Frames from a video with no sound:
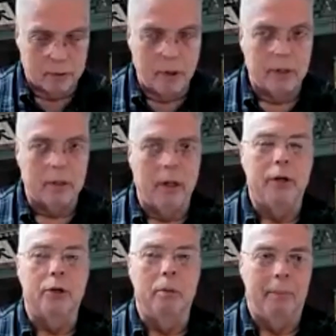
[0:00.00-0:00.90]

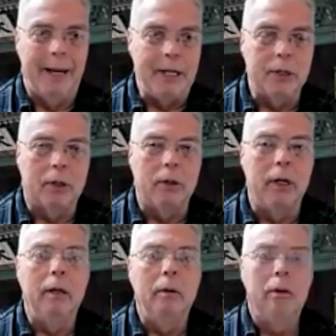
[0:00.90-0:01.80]
translation,
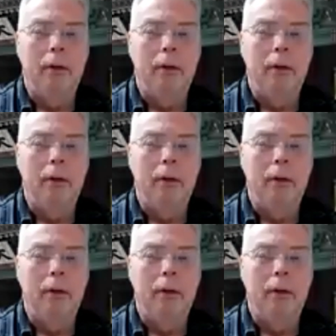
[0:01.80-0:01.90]
basically